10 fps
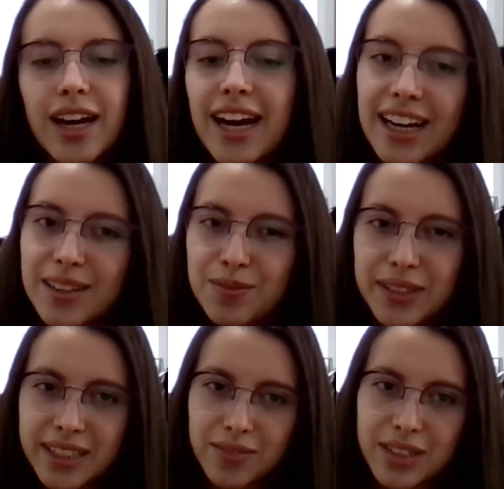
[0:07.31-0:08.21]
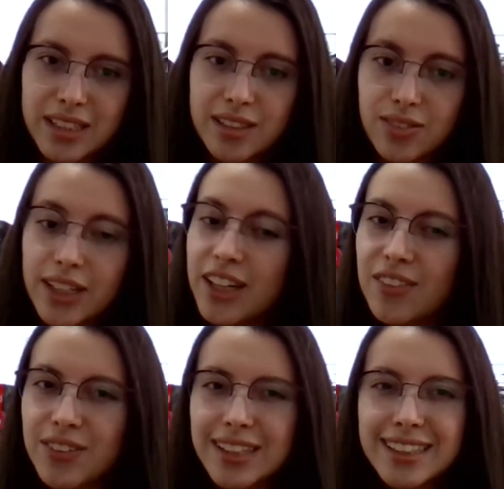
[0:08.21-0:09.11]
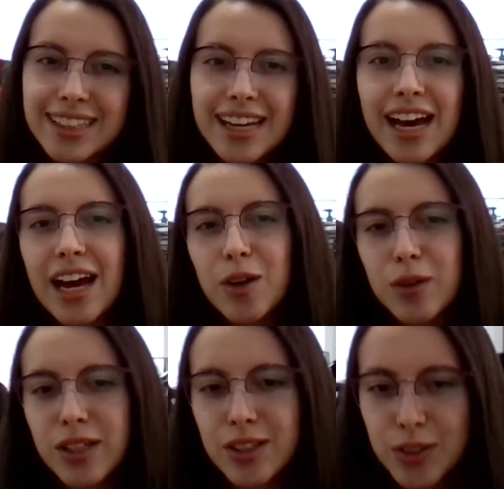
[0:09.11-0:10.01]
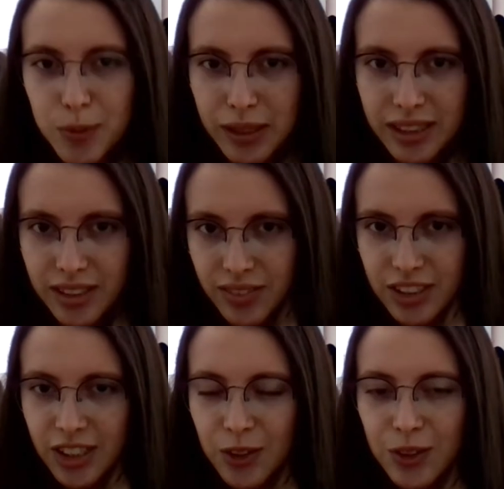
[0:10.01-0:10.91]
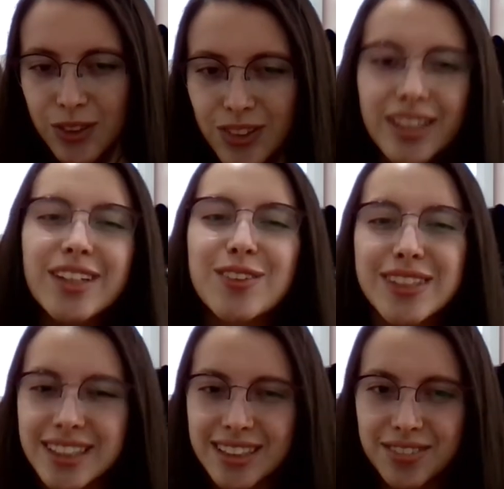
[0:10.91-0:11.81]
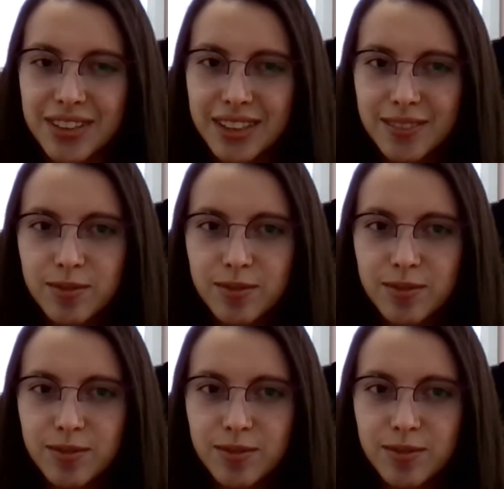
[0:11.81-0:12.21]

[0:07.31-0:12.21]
Hi, my name is Stefanny Lopez and welcome to my TV show Cooking with Stefanny.